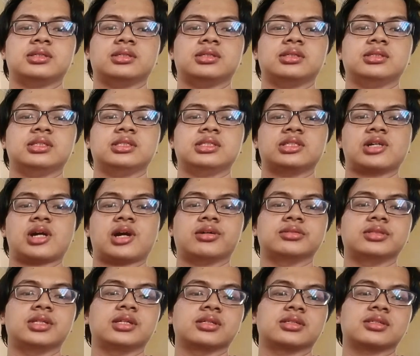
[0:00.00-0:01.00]
the
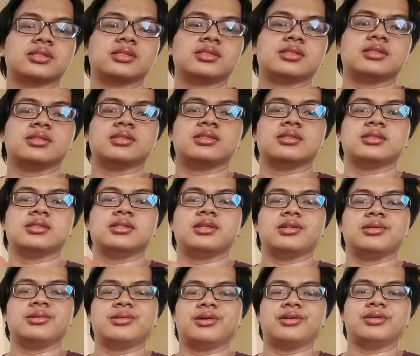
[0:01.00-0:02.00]
surroundings,
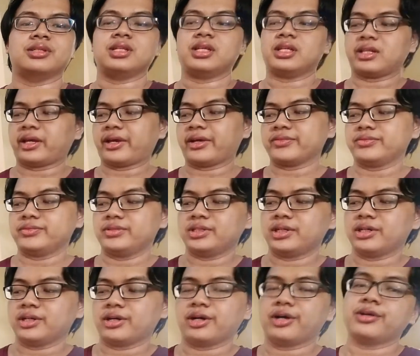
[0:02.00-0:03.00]
only left
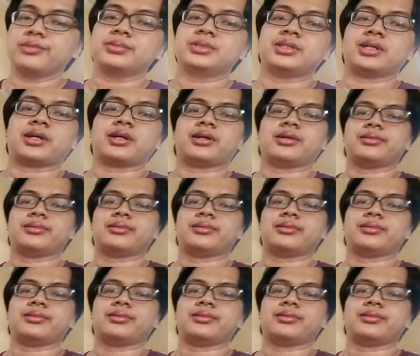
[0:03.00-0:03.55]
the object.